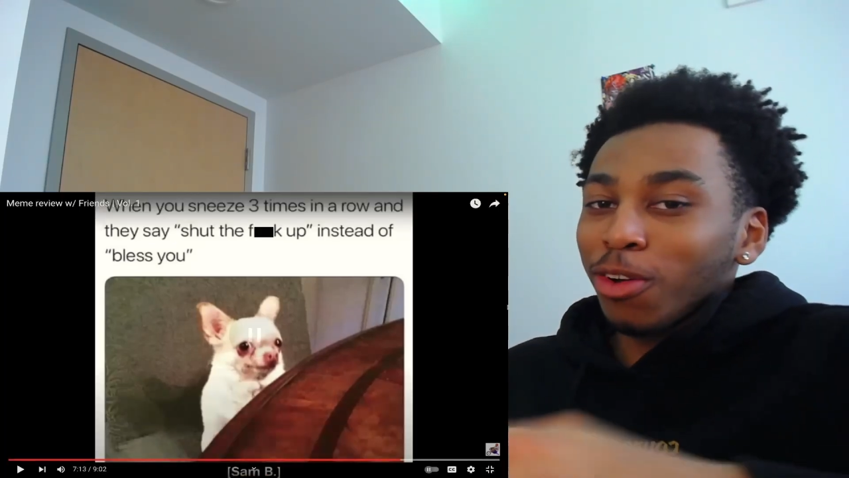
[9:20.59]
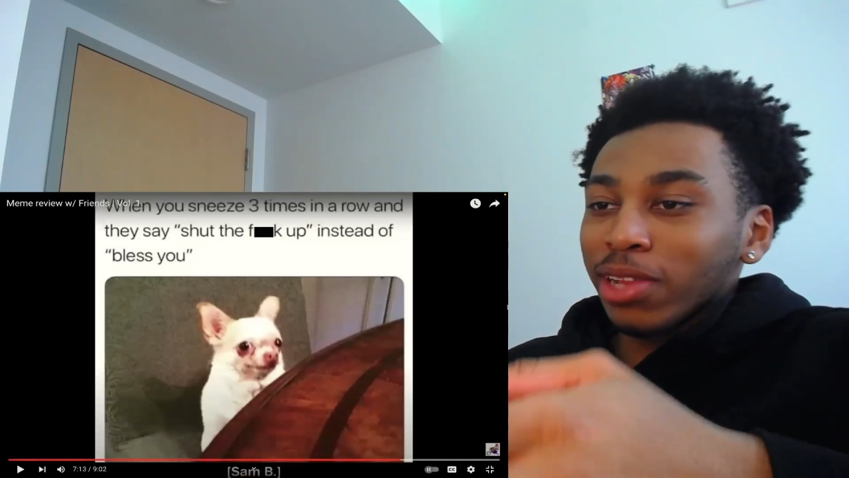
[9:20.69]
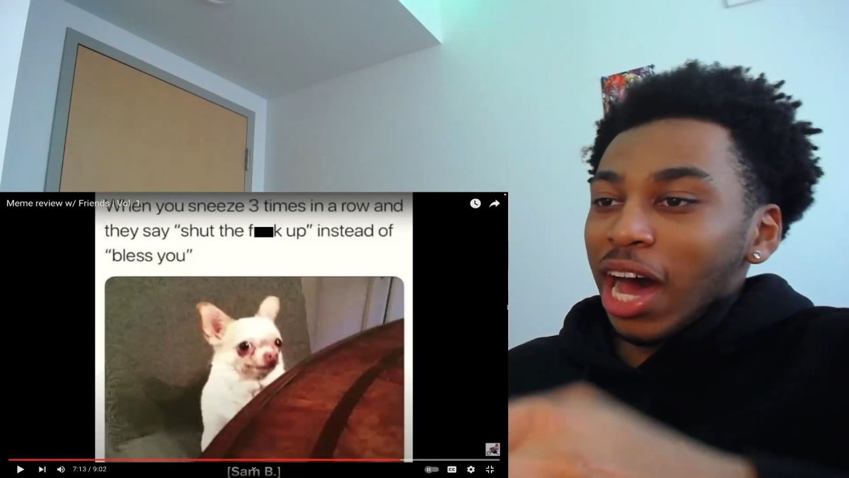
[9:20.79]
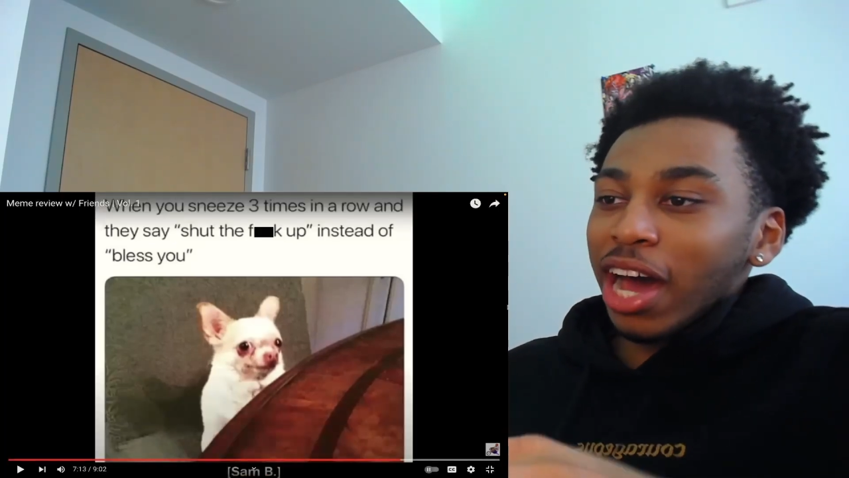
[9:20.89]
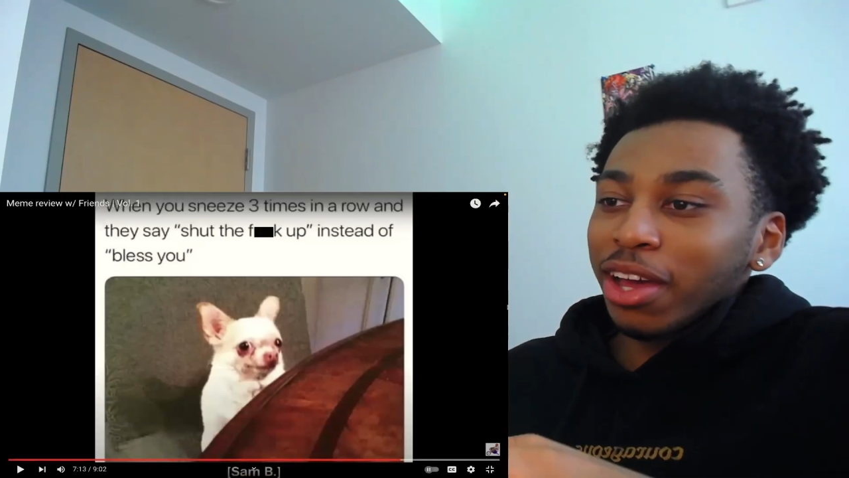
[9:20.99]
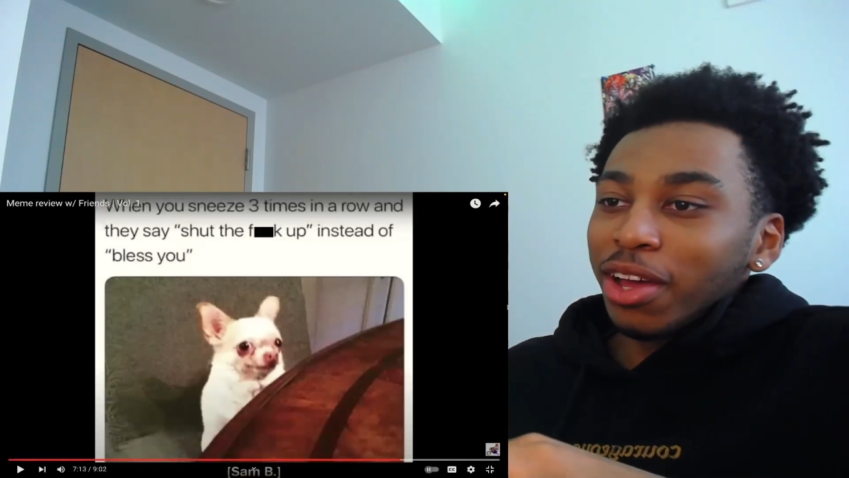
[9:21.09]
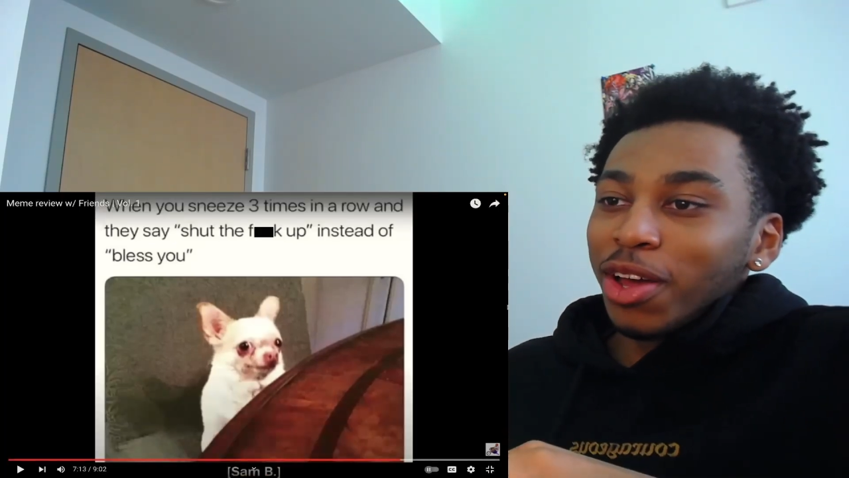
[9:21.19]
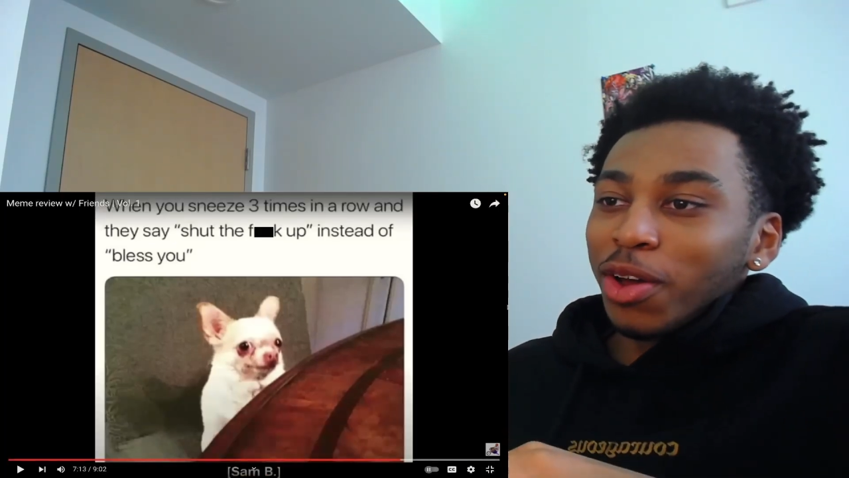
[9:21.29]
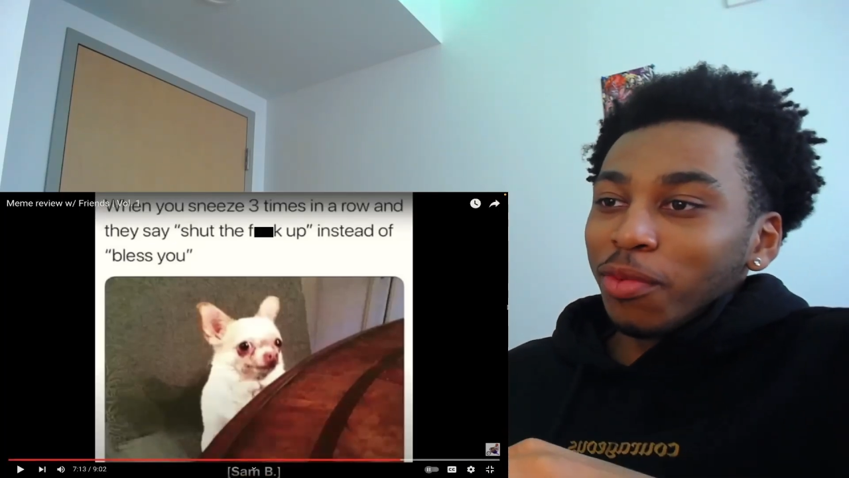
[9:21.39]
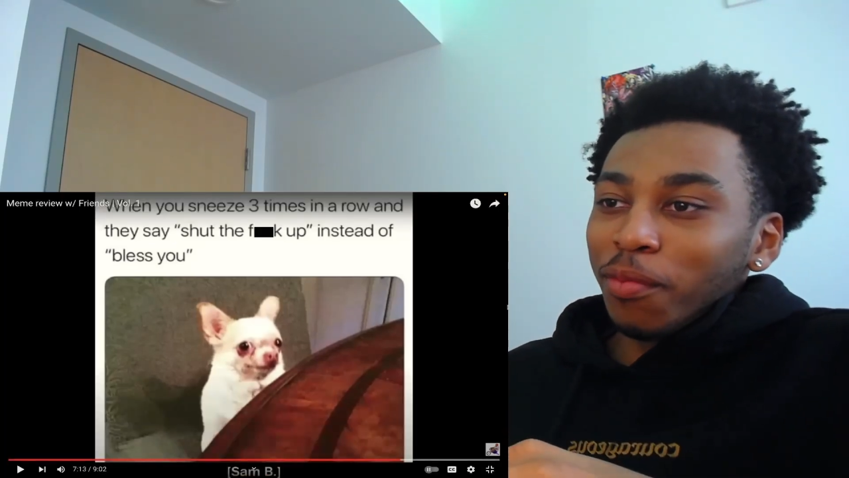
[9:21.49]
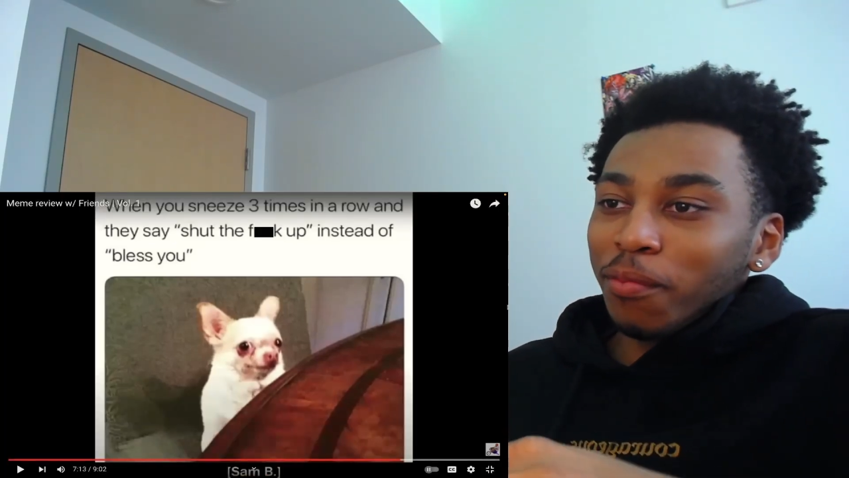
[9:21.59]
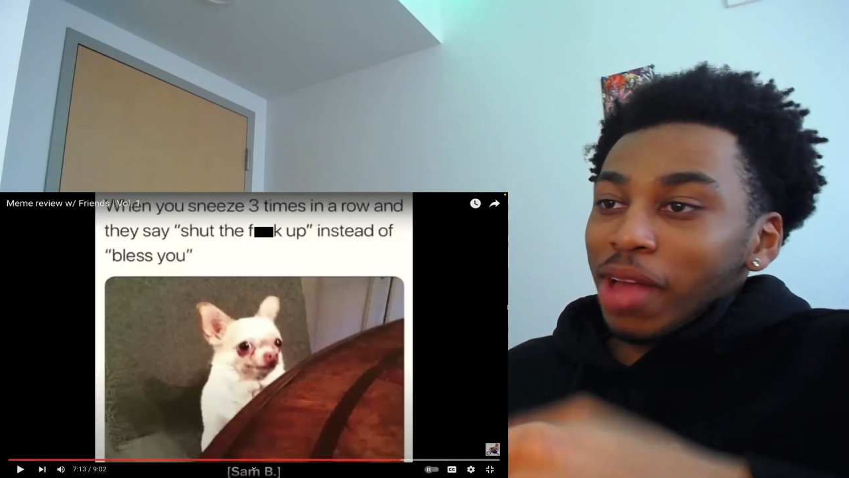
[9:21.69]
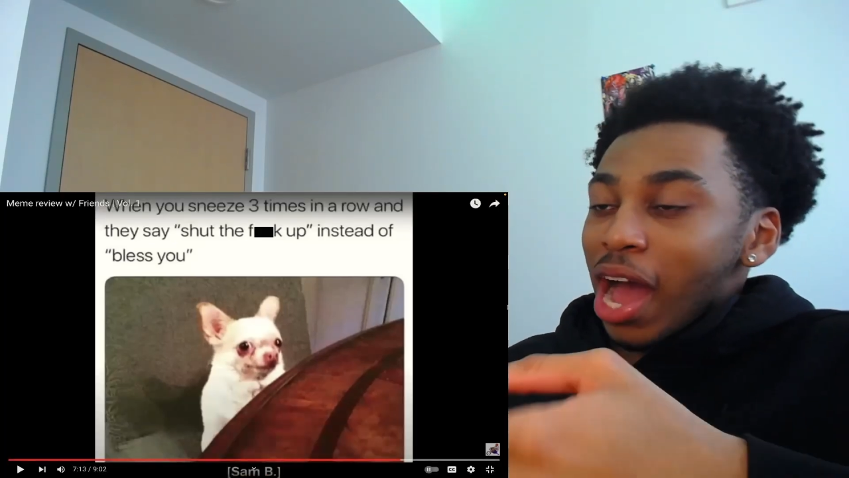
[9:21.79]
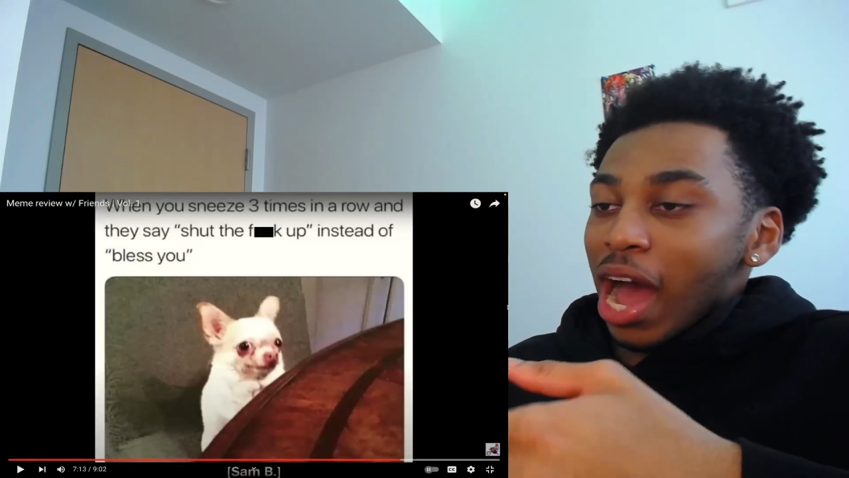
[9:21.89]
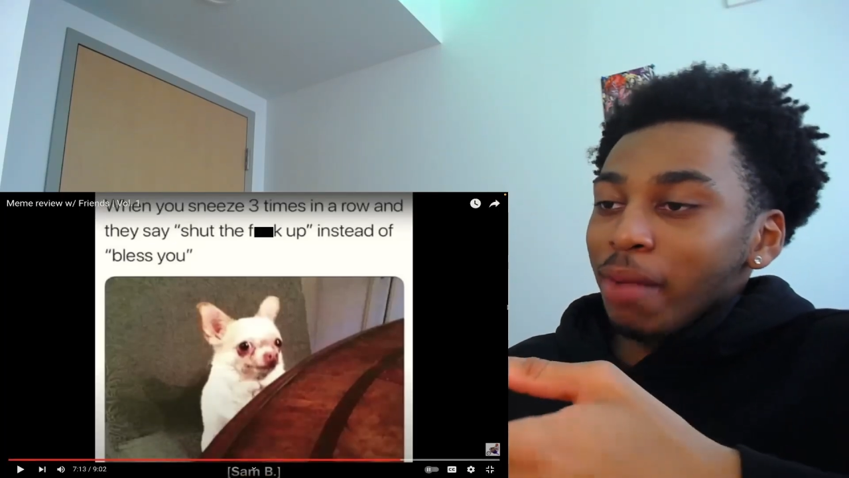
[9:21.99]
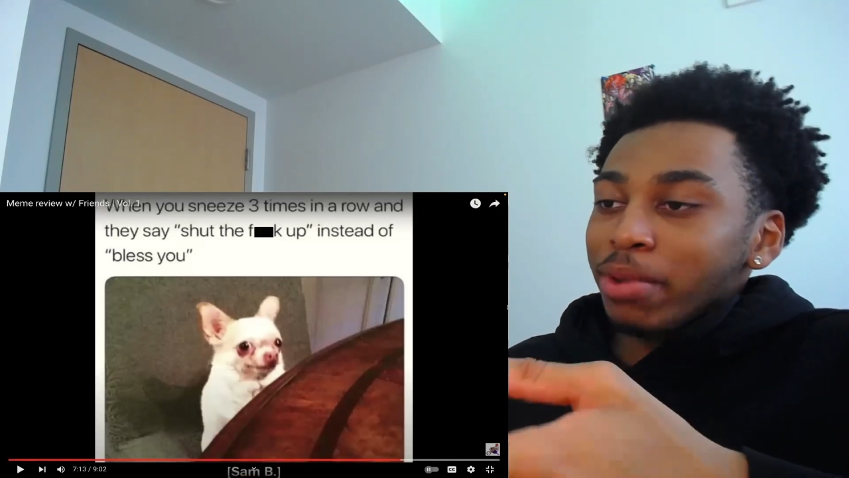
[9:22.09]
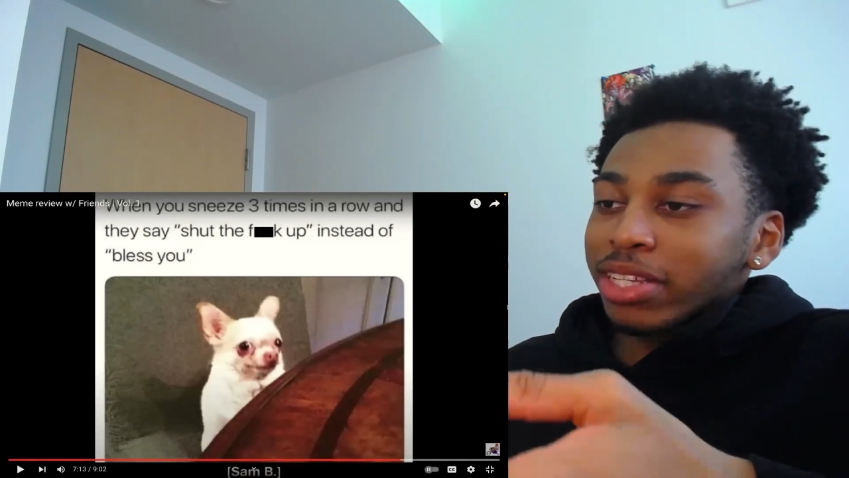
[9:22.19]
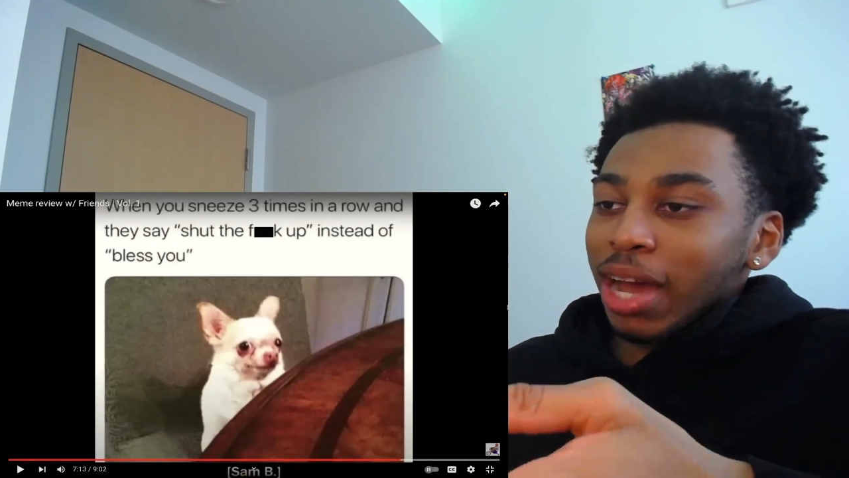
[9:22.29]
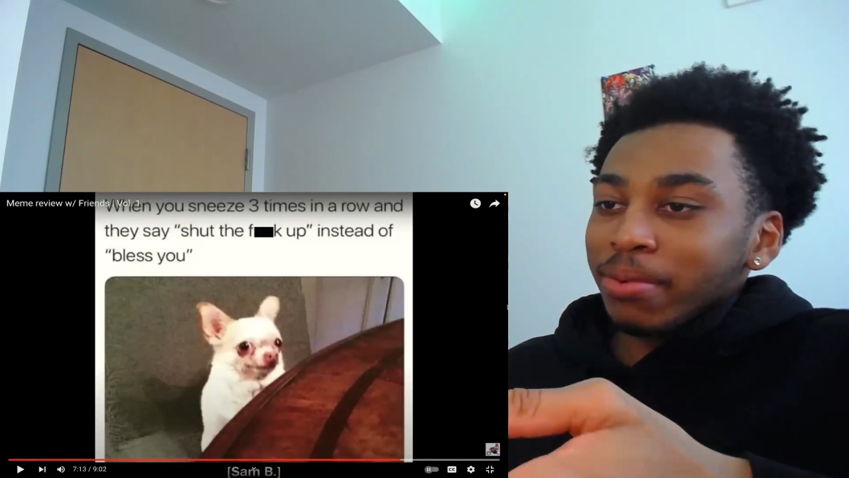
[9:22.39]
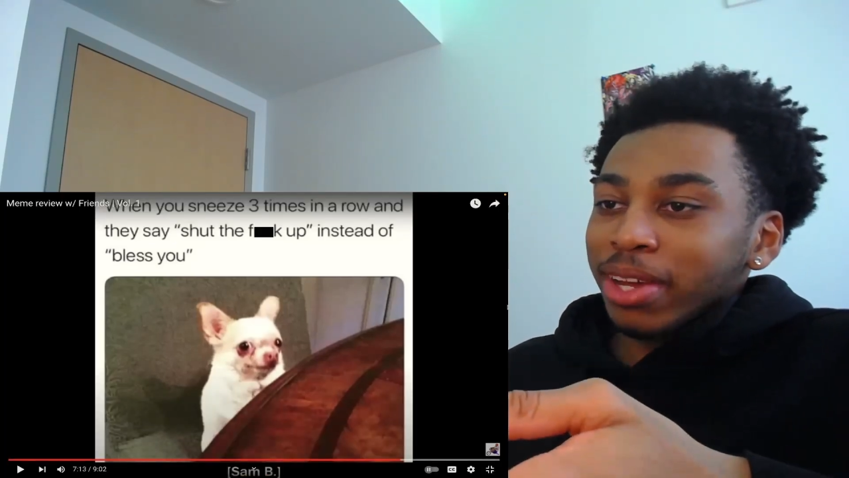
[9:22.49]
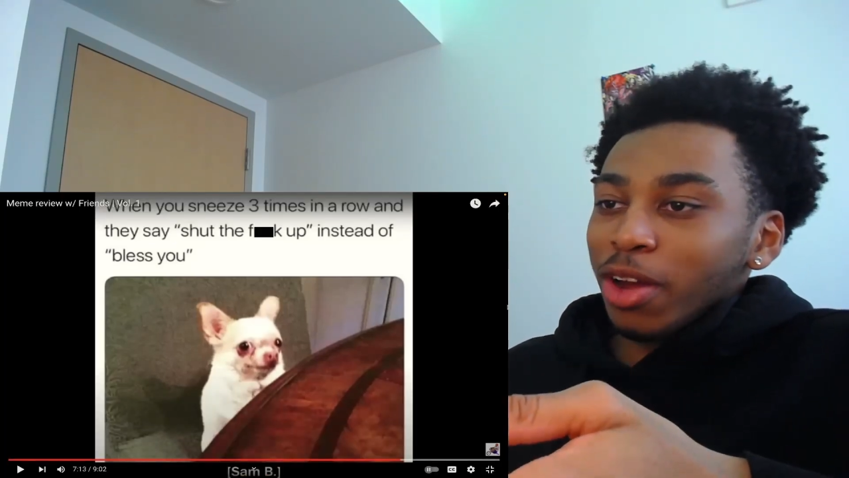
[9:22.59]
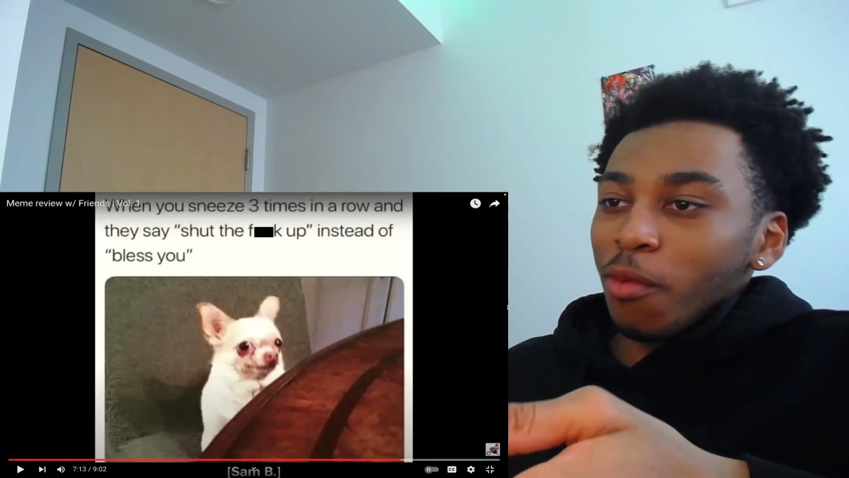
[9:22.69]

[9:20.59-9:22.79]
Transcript: lie, I be type nigga